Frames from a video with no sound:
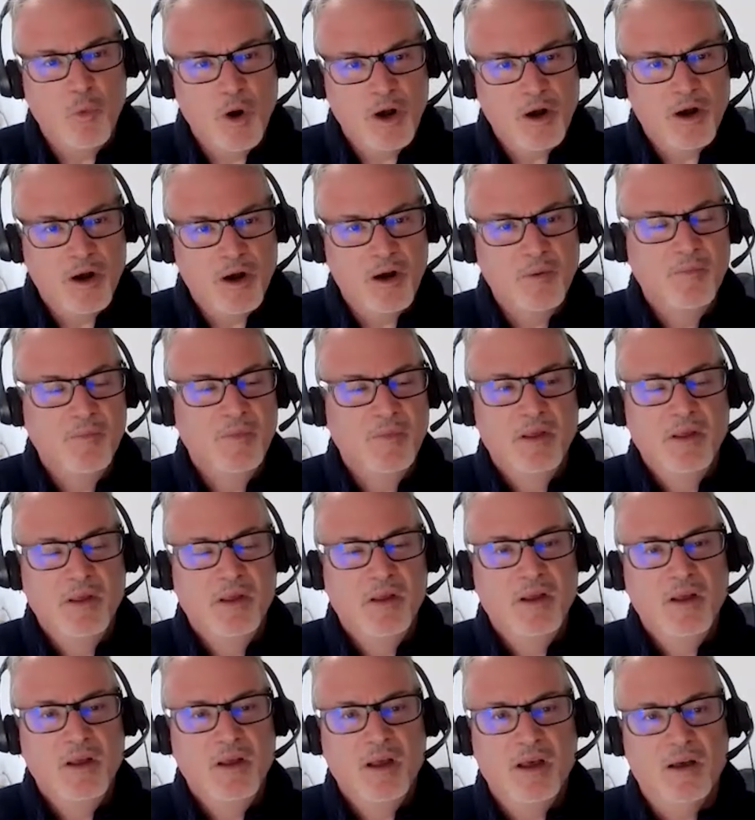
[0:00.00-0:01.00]
water,
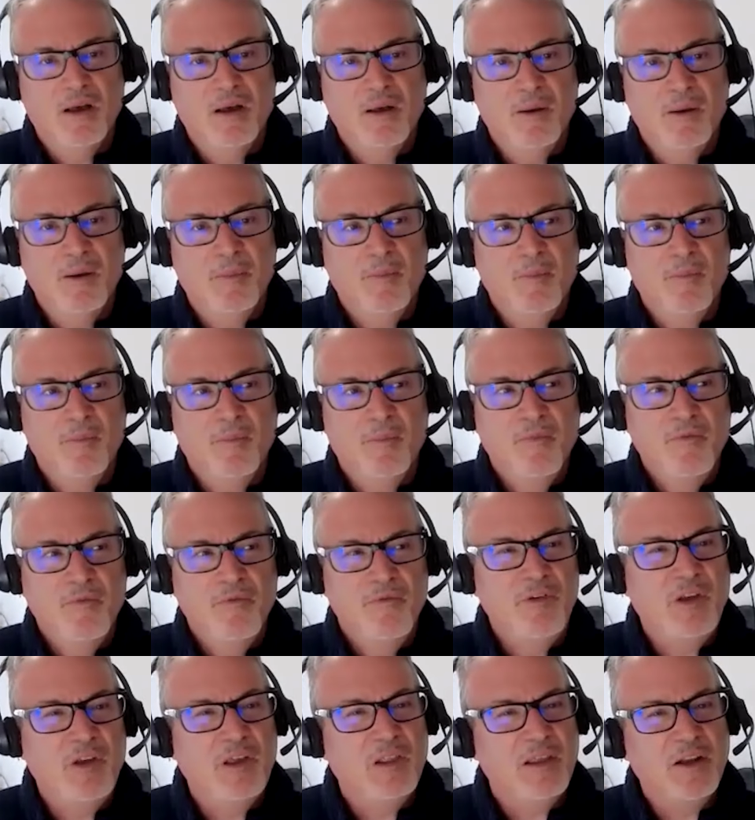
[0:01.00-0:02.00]

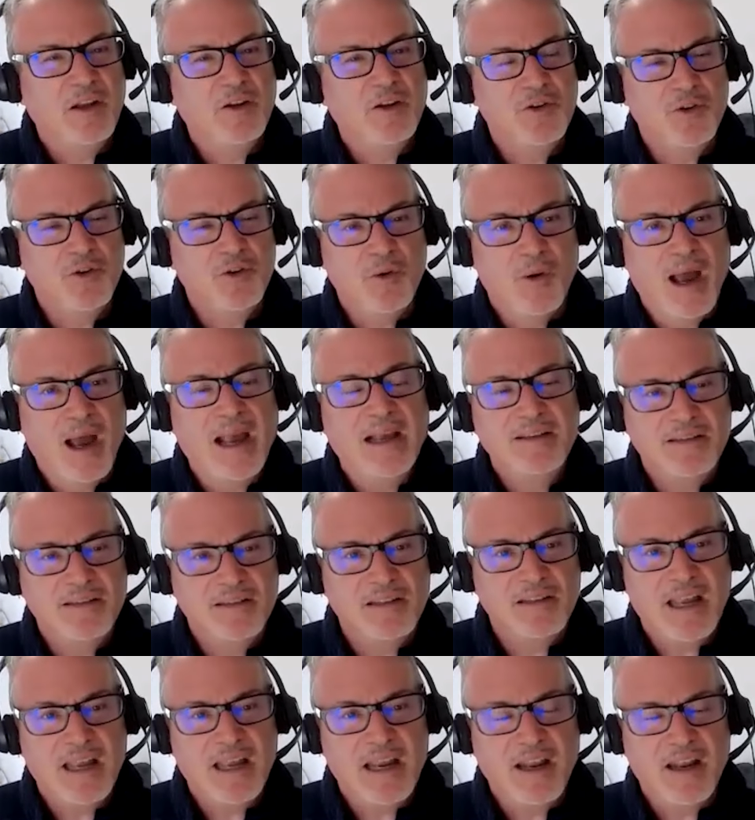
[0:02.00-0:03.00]
feeling too
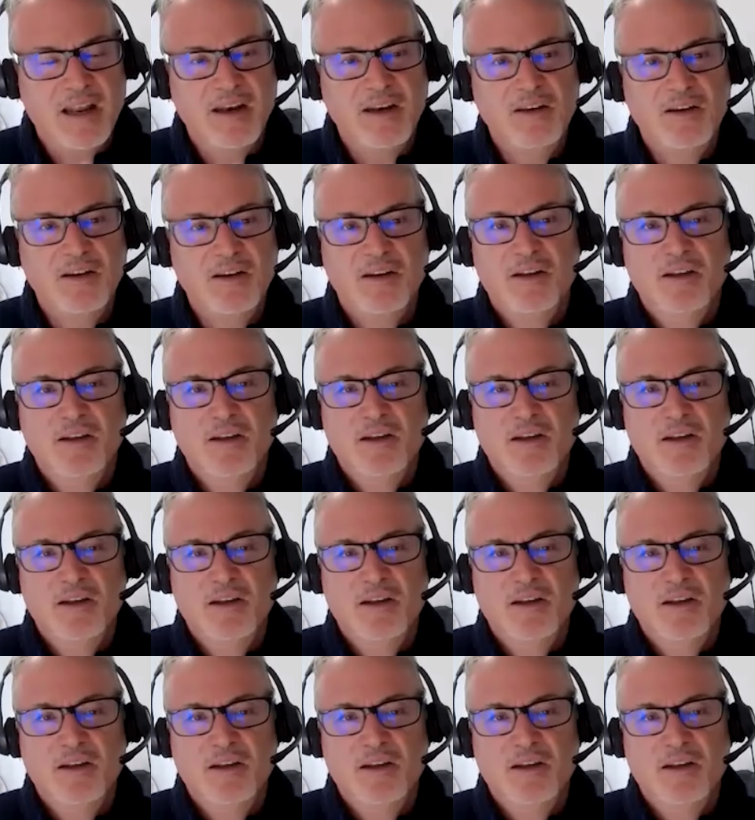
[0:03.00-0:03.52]
isolated,